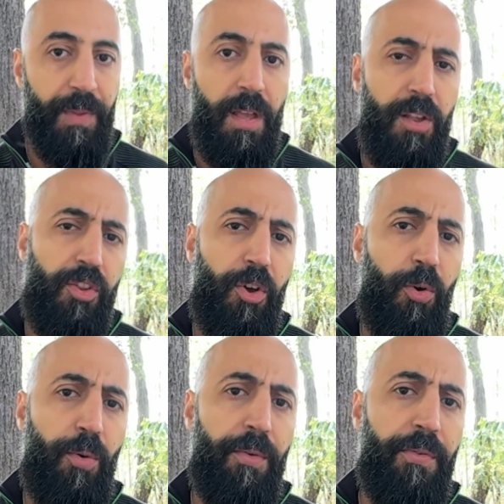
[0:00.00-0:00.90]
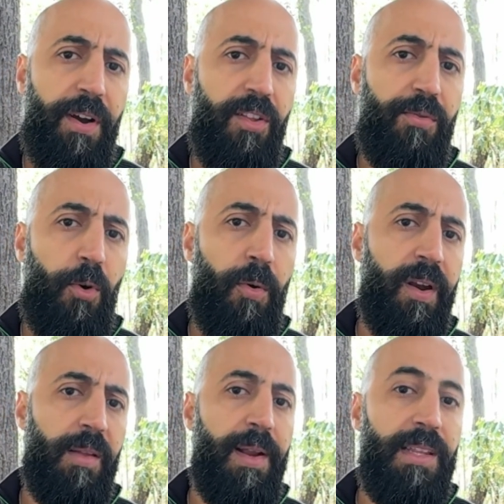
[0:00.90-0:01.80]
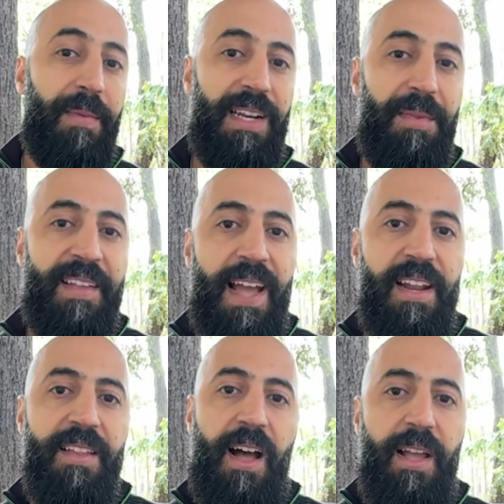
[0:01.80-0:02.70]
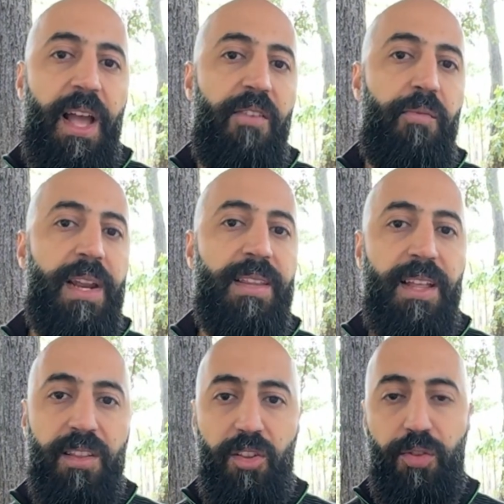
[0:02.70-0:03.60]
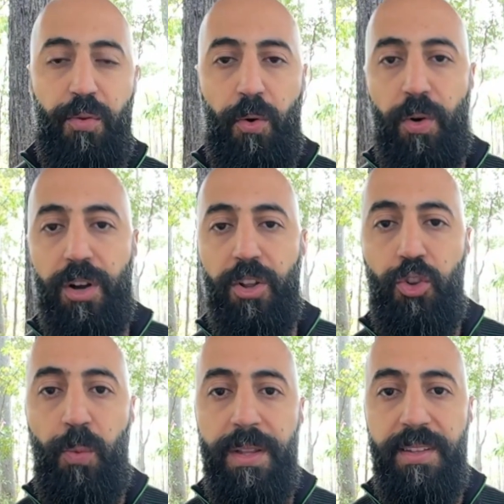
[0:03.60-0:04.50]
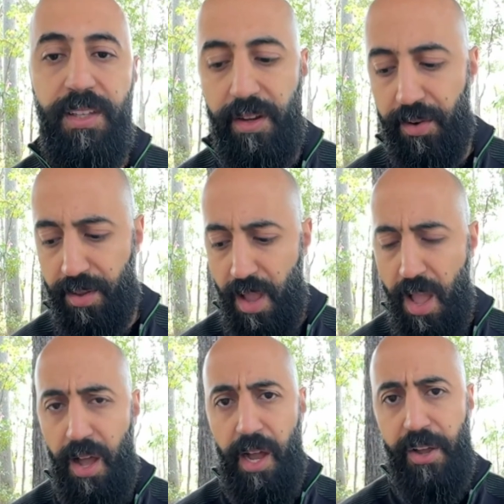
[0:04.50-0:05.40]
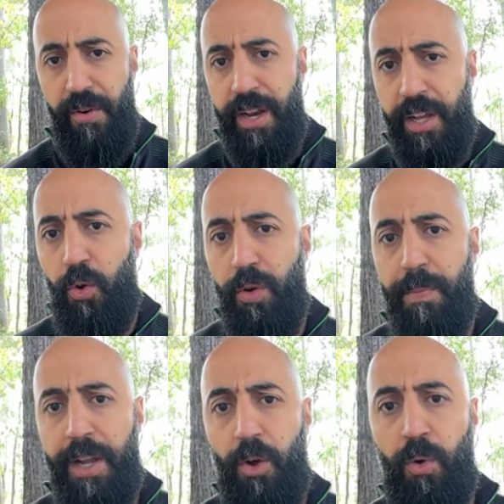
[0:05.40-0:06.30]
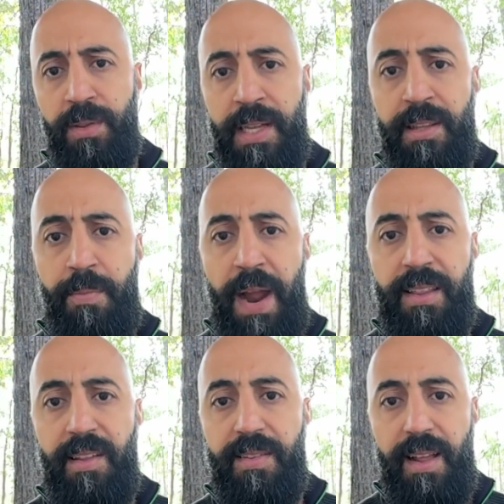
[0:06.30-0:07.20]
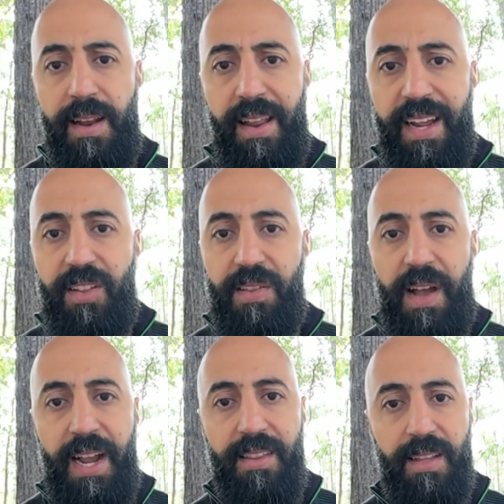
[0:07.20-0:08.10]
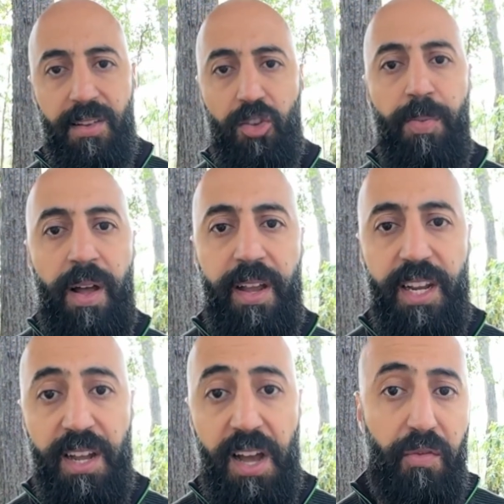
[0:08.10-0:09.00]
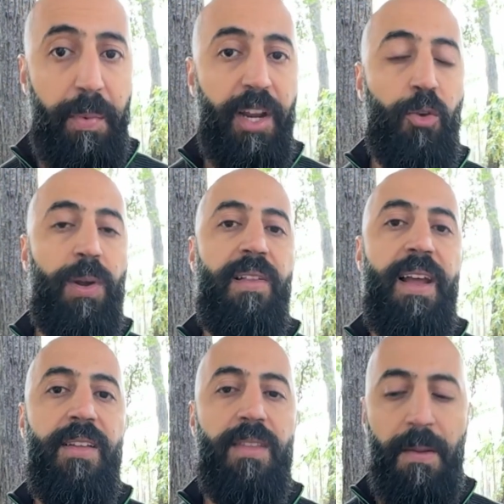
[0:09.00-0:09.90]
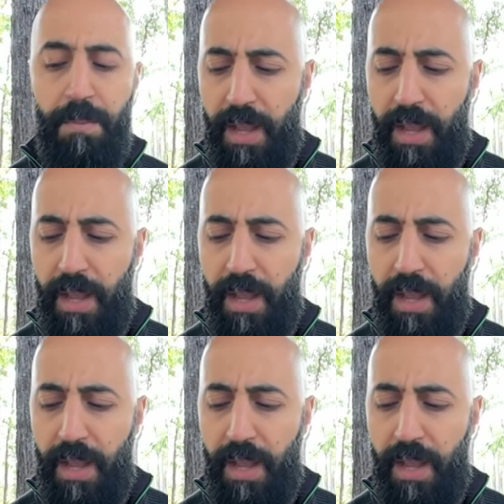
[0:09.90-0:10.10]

So first, for credibility, my name is Khaled. I have been a dentist for 20 years. I own my own dental practice, Lakeside Dental Spa in Hervey Bay in Queensland.